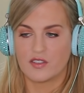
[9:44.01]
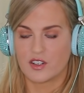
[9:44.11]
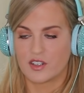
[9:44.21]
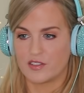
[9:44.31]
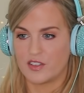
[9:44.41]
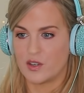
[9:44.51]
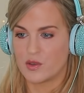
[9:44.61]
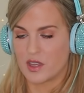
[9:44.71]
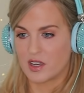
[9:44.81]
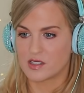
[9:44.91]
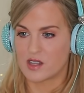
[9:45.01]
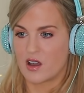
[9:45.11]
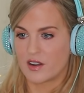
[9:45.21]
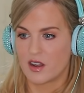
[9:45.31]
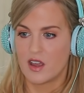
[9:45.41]
learn a few things
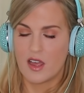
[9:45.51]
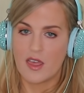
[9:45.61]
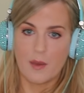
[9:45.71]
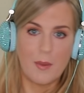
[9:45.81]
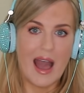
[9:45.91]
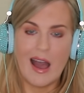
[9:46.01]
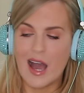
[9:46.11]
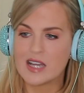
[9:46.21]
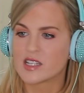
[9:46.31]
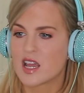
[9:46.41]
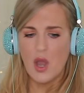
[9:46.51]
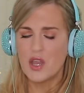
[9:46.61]
on the pad.